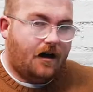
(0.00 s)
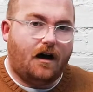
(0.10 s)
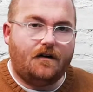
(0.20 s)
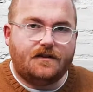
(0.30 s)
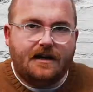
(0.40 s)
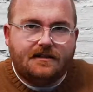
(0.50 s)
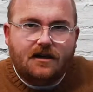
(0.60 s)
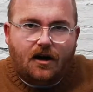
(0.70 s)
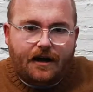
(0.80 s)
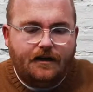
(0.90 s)
after he
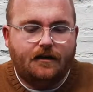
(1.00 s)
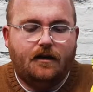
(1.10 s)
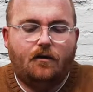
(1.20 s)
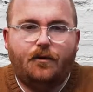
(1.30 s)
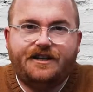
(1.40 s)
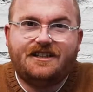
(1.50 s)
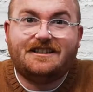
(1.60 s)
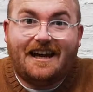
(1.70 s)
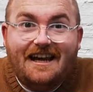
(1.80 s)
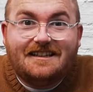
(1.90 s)
died, which
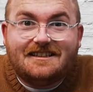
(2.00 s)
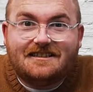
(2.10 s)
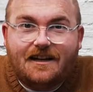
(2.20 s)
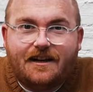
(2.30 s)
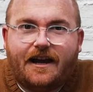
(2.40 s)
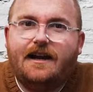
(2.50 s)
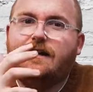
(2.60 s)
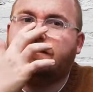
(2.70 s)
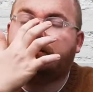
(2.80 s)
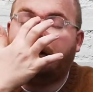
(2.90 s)
is Easter Sunday,
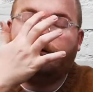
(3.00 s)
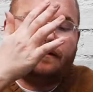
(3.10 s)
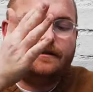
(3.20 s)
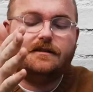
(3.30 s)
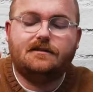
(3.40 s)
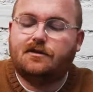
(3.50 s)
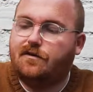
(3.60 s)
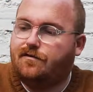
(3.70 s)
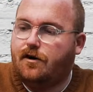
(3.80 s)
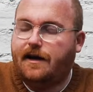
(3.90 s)
so this is Good
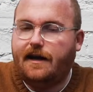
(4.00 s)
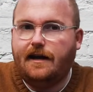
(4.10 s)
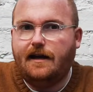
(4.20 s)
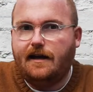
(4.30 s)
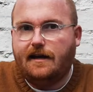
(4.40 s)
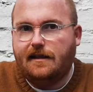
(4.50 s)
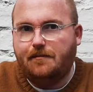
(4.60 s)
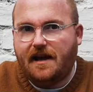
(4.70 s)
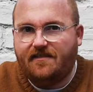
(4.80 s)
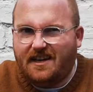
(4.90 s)
Friday, and then
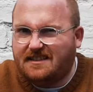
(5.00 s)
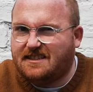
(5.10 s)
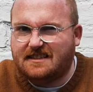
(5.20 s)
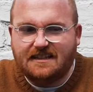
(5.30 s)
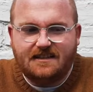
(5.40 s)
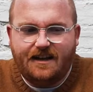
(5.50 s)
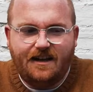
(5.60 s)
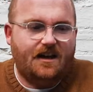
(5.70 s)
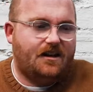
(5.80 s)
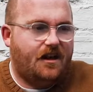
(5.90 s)
we have Easter Saturday.
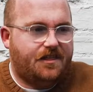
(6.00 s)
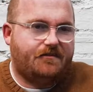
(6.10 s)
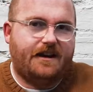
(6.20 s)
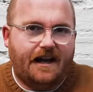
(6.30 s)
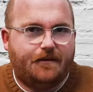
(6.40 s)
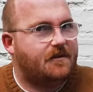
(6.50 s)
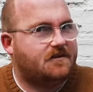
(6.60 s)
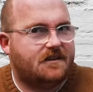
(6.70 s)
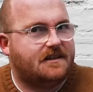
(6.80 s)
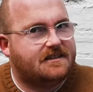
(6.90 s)
Nothing really happens
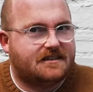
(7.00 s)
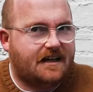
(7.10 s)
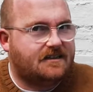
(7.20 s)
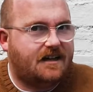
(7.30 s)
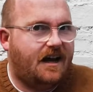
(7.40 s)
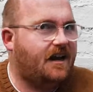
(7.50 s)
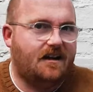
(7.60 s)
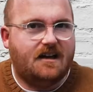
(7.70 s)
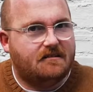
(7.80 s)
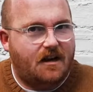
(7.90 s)
on Easter Saturday.
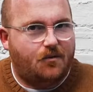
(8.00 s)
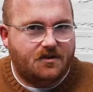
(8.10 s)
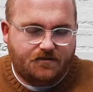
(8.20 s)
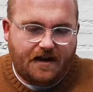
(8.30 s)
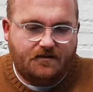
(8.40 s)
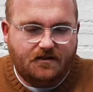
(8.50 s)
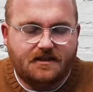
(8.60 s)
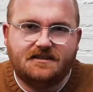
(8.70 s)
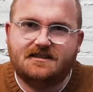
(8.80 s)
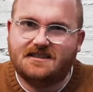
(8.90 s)
No one's around
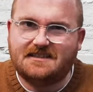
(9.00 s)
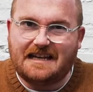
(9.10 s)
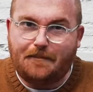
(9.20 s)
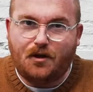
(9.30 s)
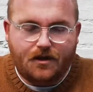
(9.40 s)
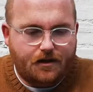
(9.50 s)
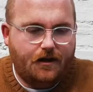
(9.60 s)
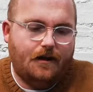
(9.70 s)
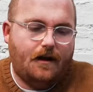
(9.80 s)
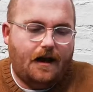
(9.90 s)
because it's the Sabbath.
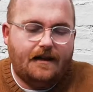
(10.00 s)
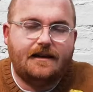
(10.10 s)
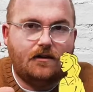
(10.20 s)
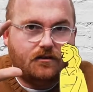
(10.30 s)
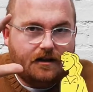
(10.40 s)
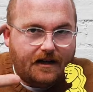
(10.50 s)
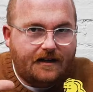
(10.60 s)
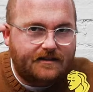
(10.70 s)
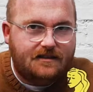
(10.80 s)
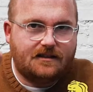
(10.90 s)
And then on
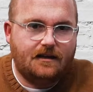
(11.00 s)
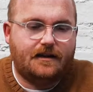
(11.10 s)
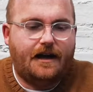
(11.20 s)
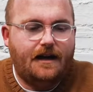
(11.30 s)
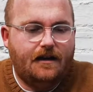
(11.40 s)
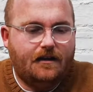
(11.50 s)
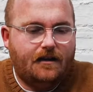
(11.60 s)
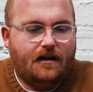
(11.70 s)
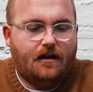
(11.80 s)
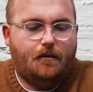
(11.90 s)
Easter Sunday,
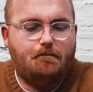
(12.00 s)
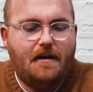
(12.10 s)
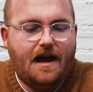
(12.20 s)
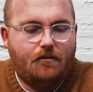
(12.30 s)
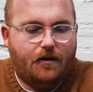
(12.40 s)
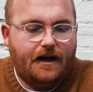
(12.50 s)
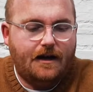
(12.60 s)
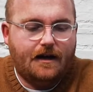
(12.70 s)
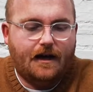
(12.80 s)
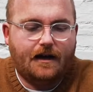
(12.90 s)

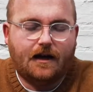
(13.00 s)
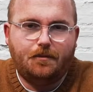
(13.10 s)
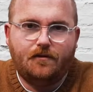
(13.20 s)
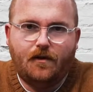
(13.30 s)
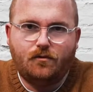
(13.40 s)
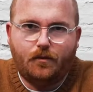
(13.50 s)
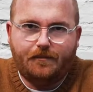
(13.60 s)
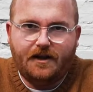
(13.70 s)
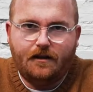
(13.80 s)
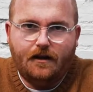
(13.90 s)
Mary and a couple of other
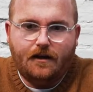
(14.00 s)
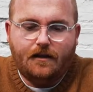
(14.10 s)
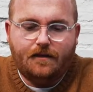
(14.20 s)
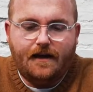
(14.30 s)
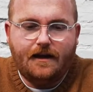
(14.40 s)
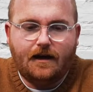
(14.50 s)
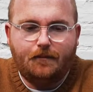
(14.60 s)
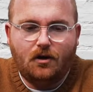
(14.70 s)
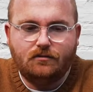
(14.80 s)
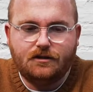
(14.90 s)
women, they come
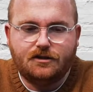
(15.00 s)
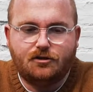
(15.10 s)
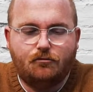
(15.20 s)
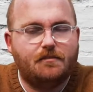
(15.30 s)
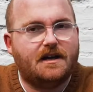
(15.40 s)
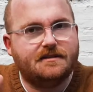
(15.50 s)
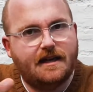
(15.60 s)
along to the tomb because